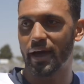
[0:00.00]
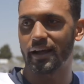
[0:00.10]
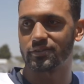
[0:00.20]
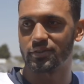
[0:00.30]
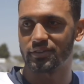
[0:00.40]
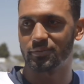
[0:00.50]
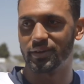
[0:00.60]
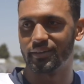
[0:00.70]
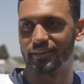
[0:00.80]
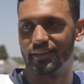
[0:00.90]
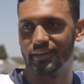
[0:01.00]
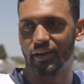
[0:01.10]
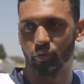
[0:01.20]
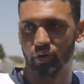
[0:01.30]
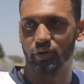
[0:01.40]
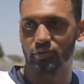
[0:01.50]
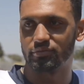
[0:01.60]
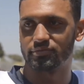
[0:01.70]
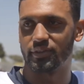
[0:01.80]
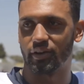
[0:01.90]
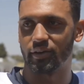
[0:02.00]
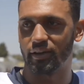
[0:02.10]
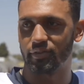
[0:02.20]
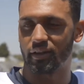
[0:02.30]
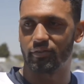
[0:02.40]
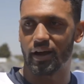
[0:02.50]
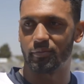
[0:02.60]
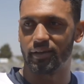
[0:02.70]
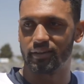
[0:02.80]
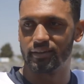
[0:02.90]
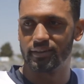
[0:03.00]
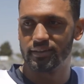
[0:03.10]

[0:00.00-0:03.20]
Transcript: packed, so it's going to be a real, you know, NFL environment.